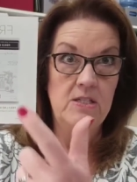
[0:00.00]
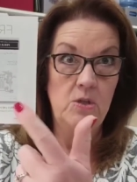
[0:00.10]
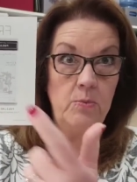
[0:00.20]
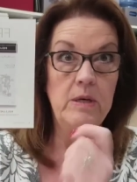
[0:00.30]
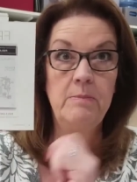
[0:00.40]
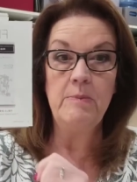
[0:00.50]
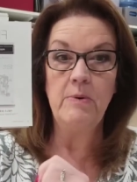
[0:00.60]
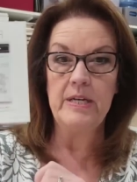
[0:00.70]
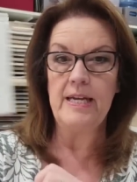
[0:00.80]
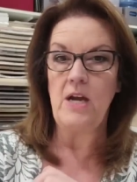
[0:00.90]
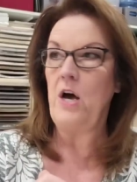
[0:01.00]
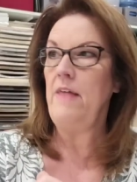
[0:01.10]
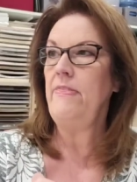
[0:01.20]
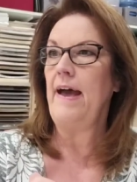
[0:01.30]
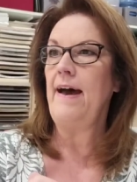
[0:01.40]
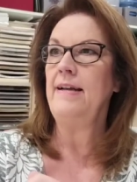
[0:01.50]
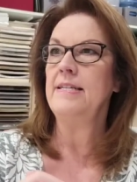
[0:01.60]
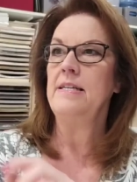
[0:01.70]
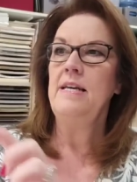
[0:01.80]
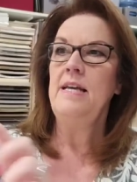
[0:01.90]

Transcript: So we'll be working on that.